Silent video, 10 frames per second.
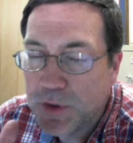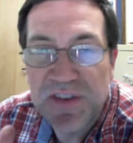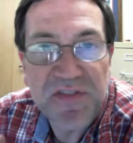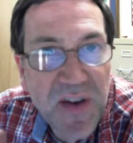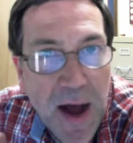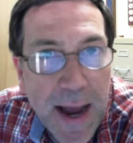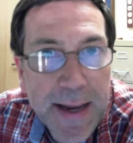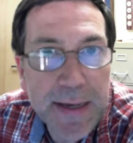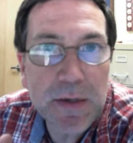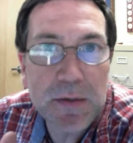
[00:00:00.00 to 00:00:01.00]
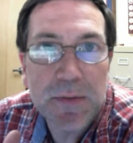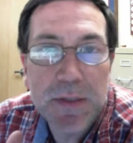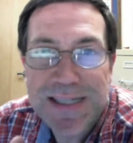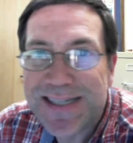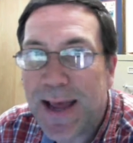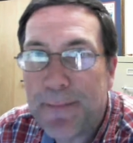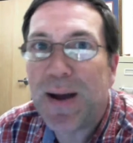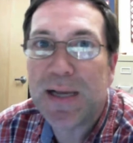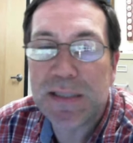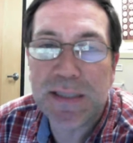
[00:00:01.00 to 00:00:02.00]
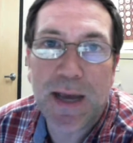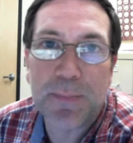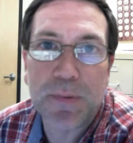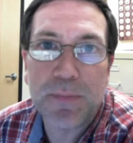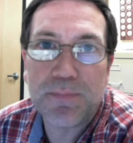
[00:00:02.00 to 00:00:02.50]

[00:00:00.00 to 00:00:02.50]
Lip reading: defined step-by-step